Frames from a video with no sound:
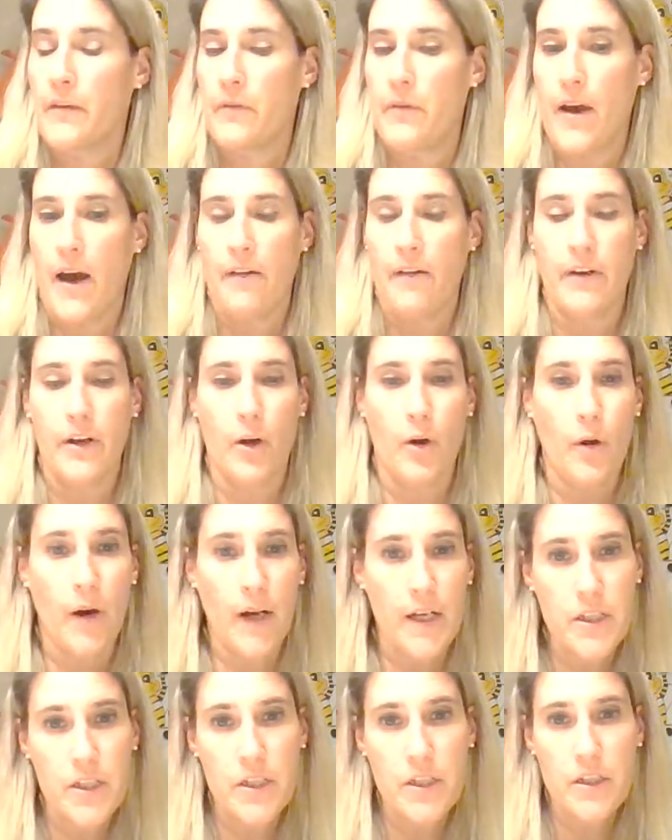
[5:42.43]
If you have any
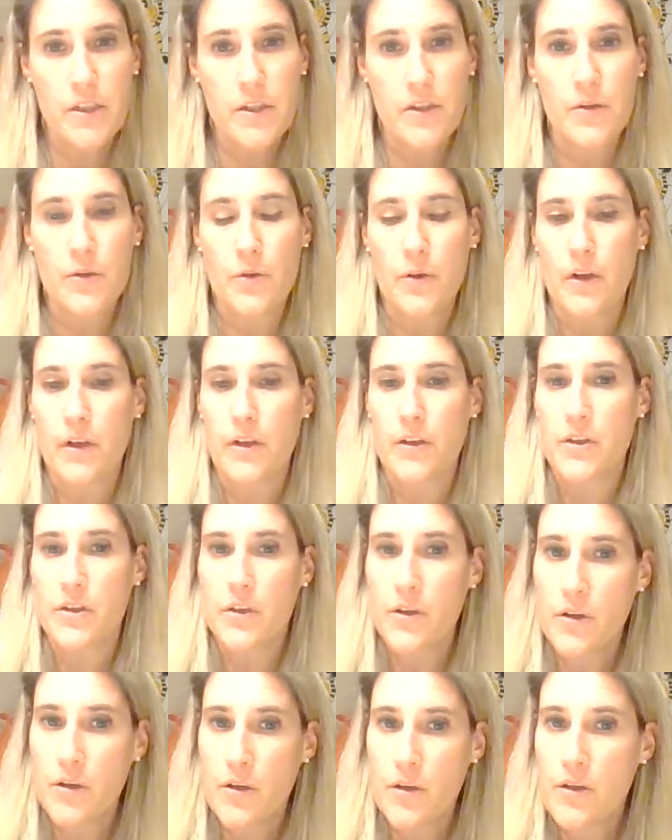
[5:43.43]
questions or
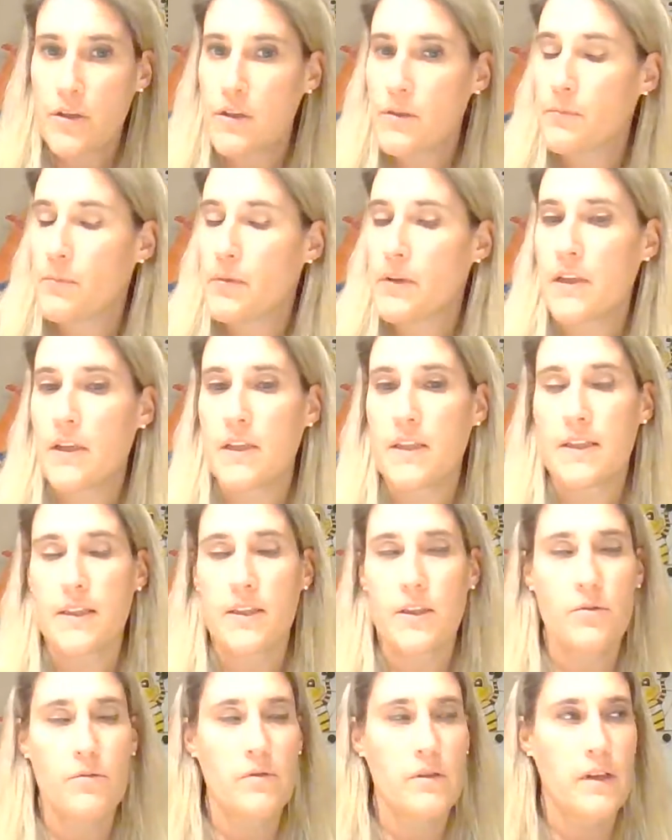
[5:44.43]
concerns,
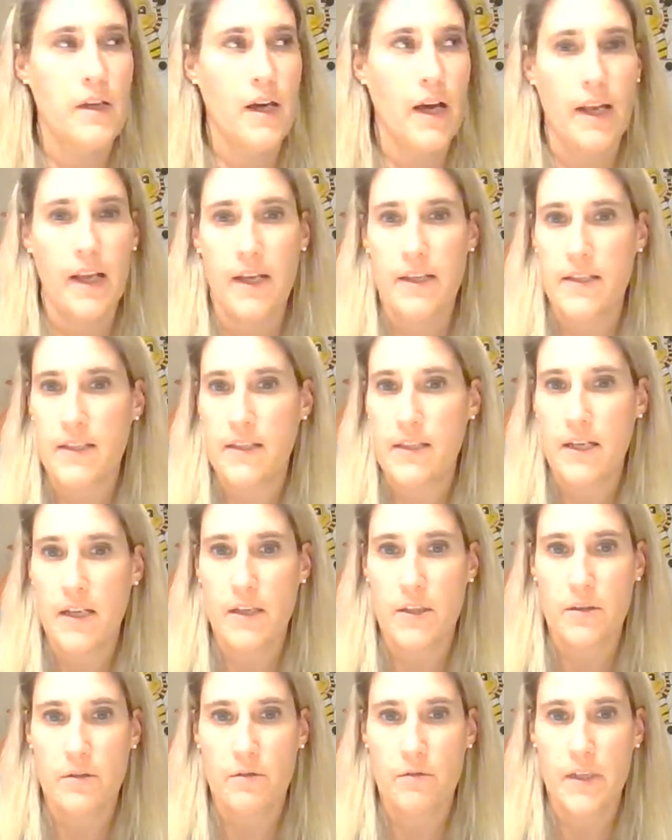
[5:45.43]
please do not
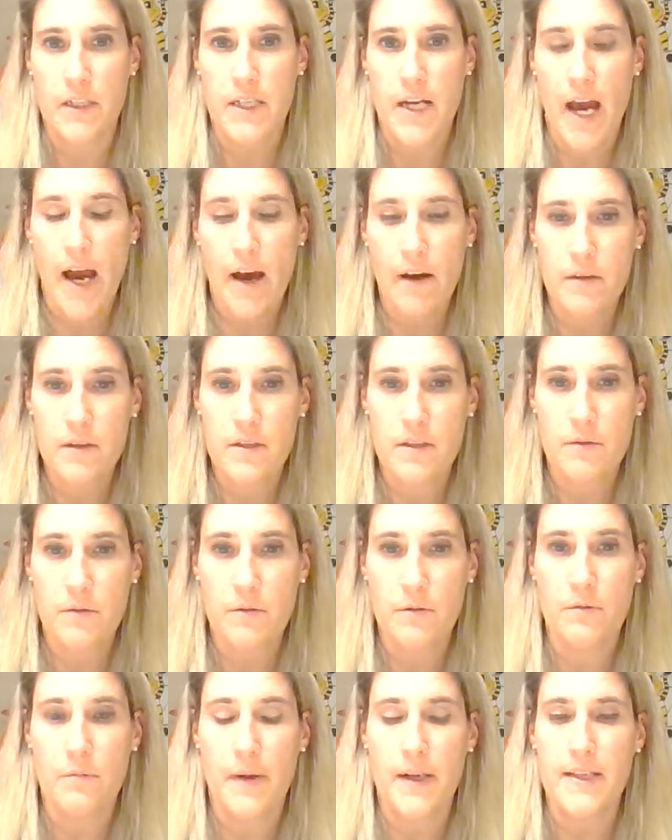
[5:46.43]
hesitate to reach out
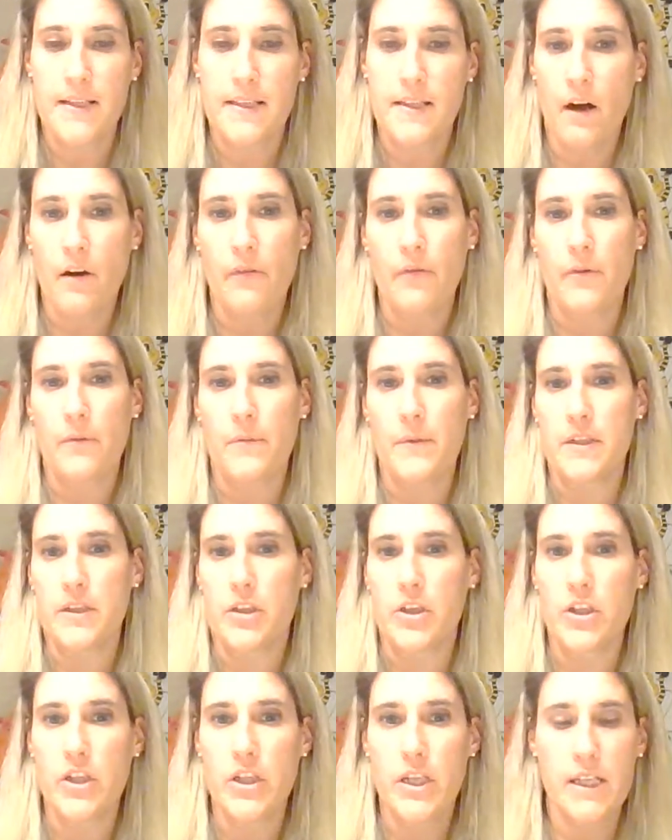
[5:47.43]
to myself or
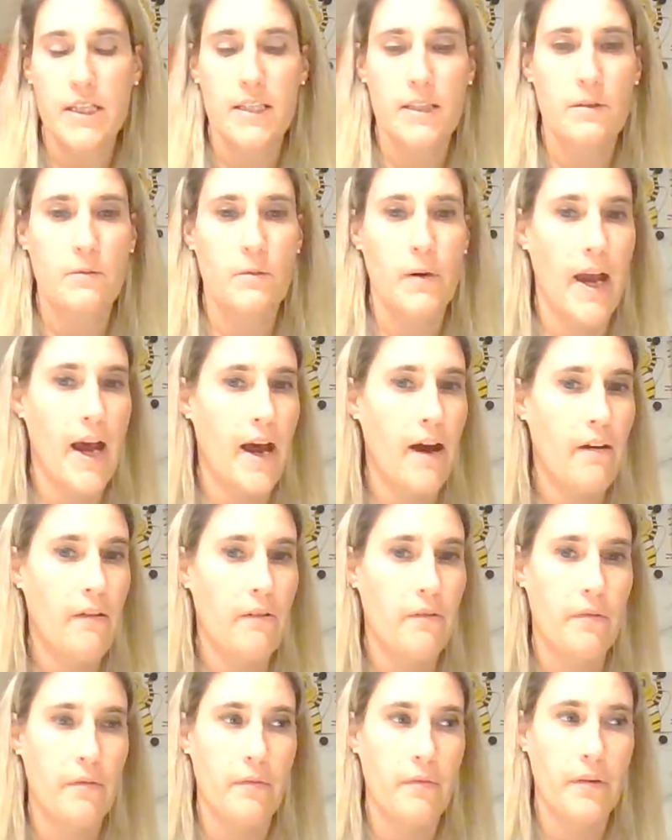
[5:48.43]
Mrs. Sheets. We
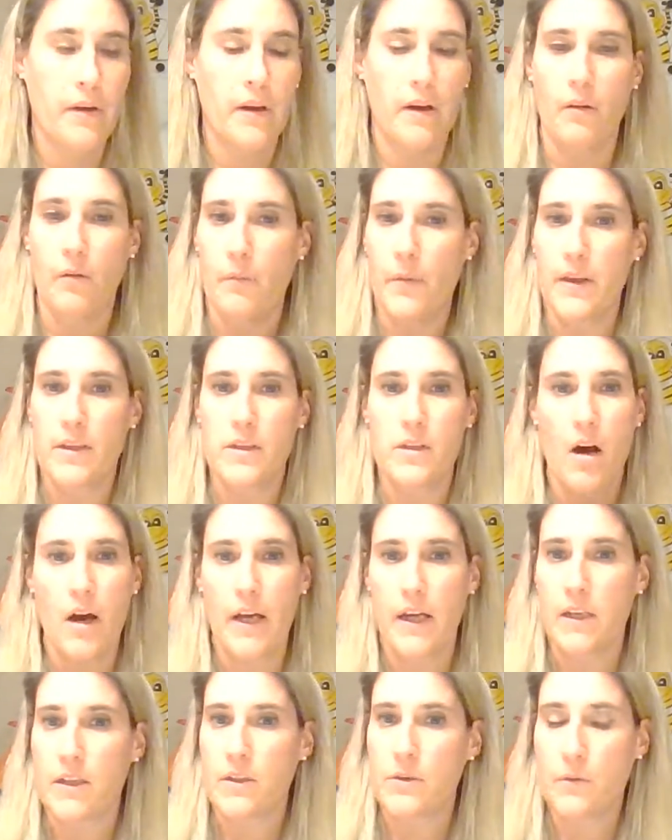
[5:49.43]
have, you know, been
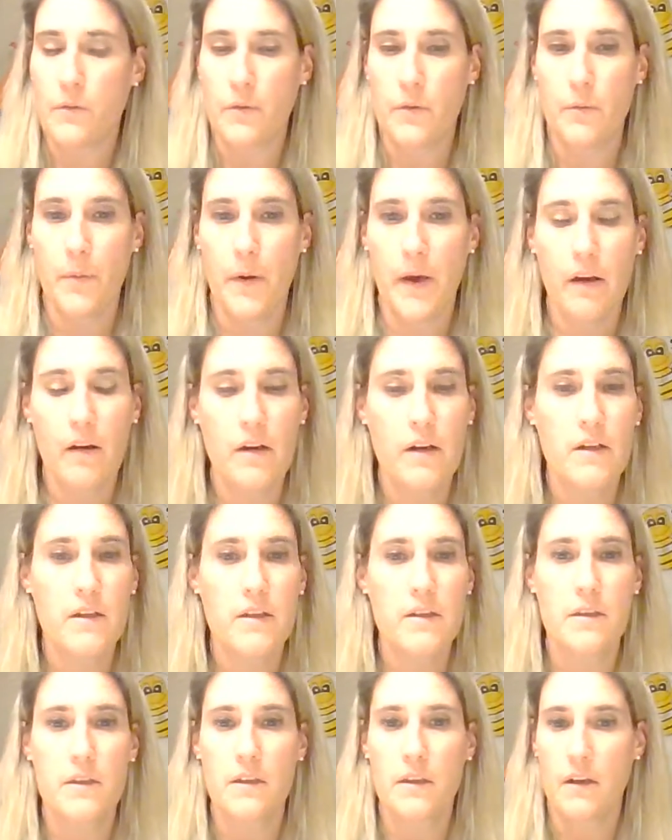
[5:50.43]
talking to a few
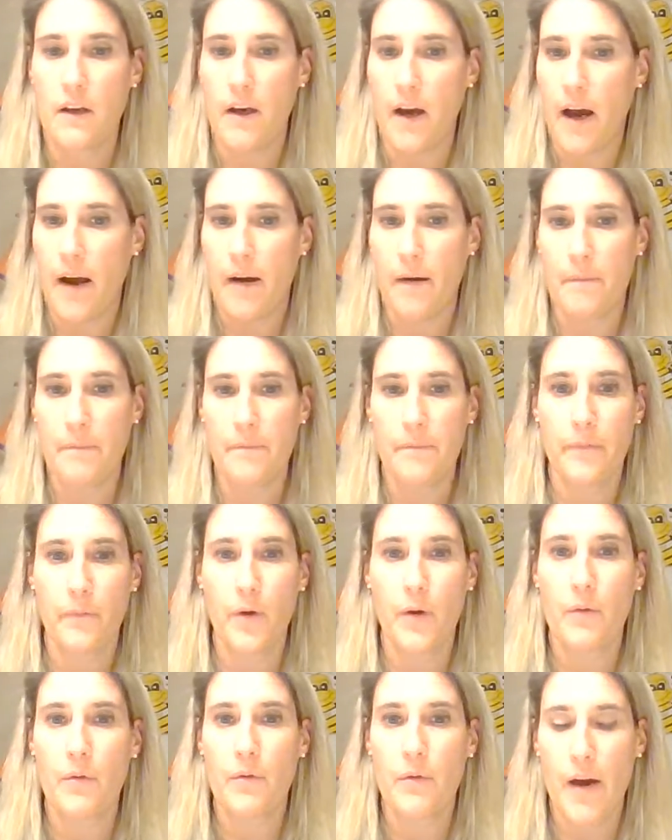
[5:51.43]
parents. Um,
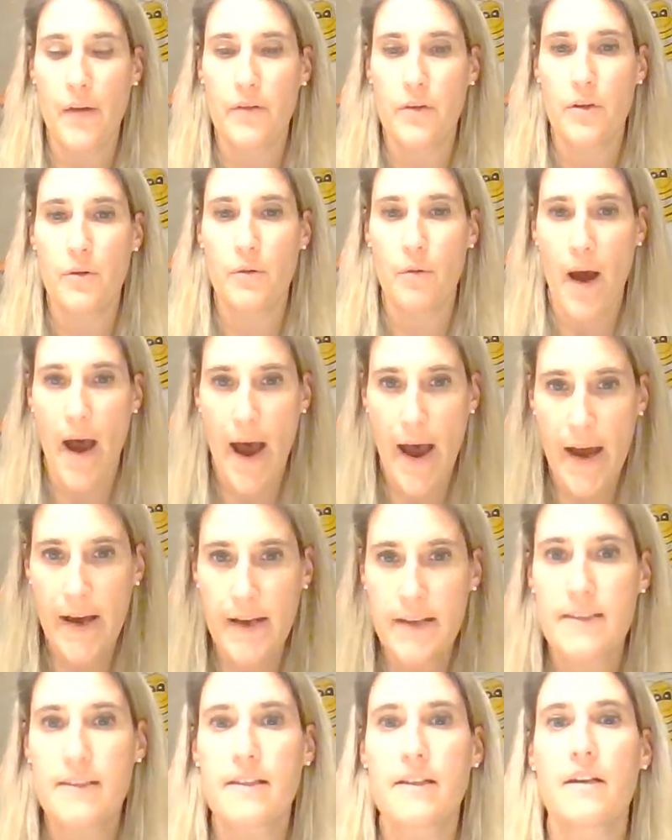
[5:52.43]
we would rather you
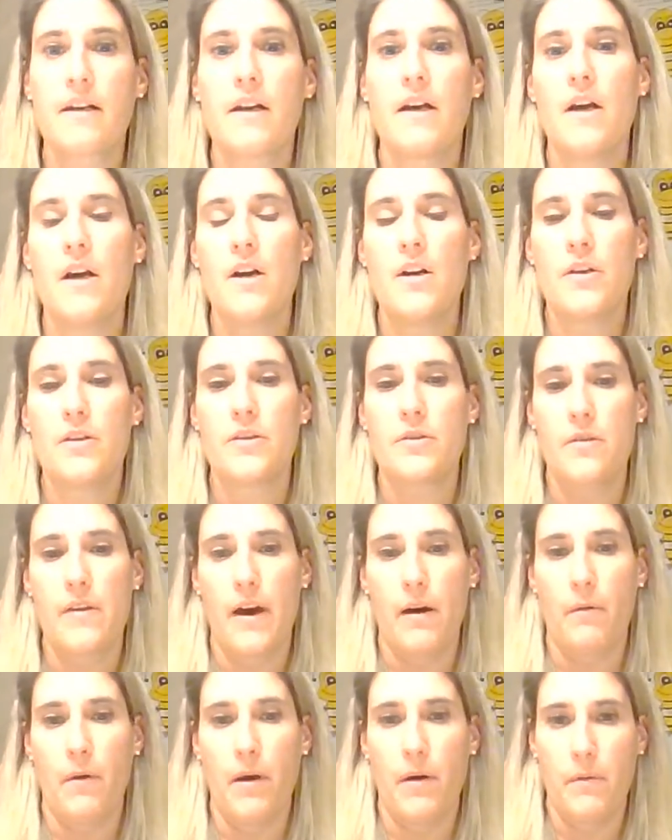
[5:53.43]
ask, so
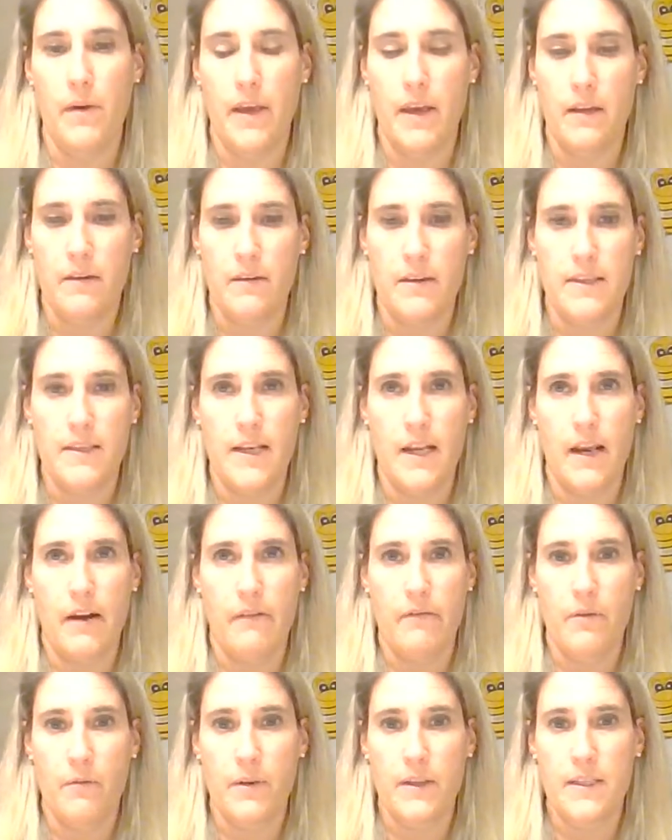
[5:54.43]
that way we can set
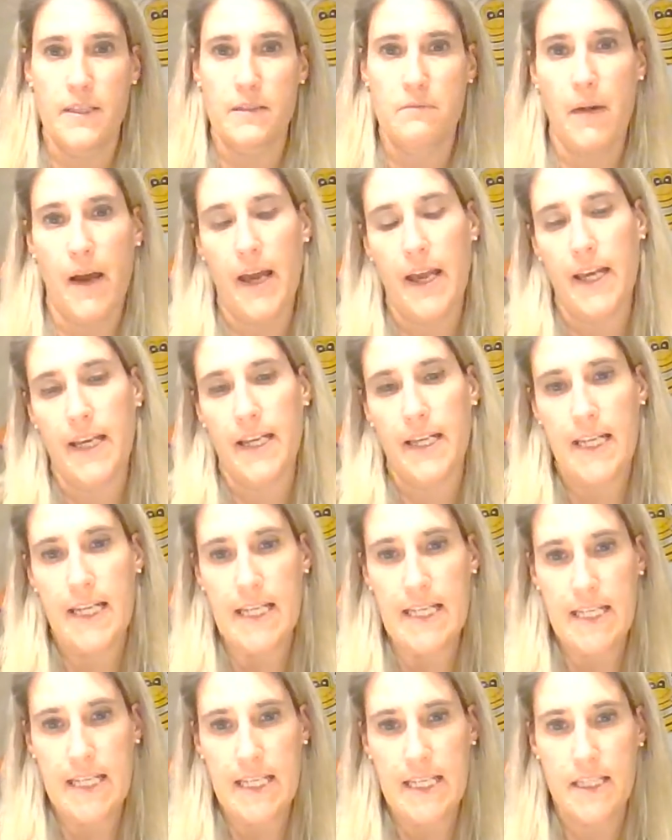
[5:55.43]
everyone's mind at
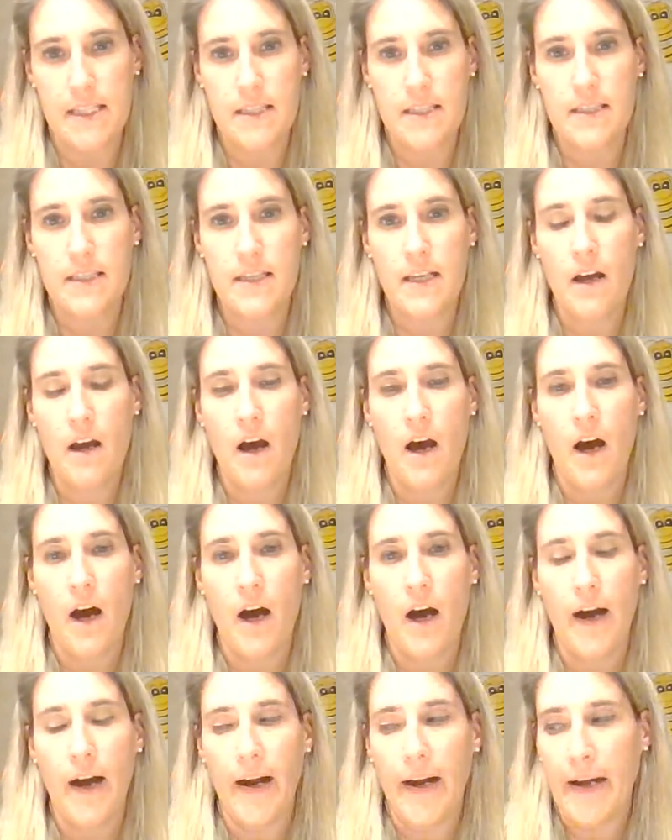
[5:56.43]
ease.
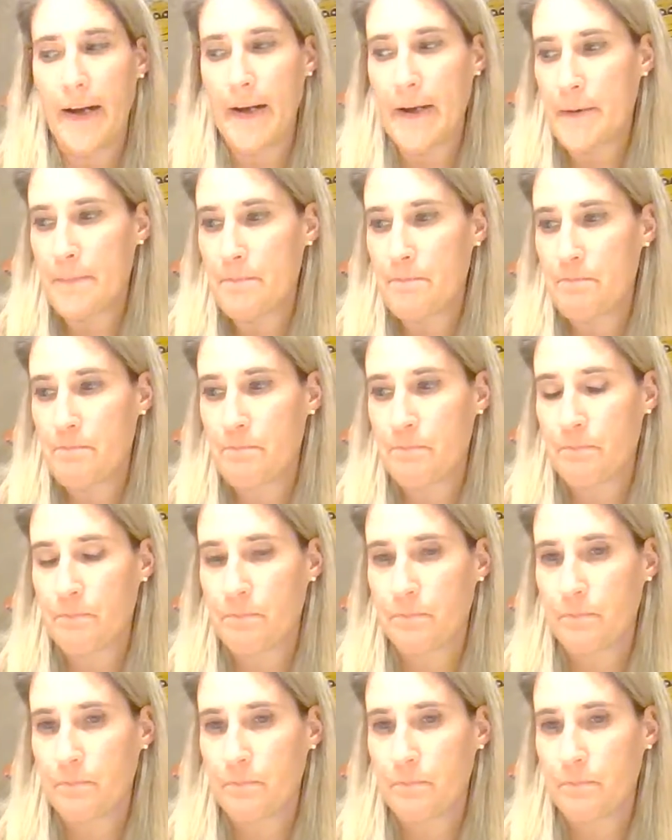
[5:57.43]
Um,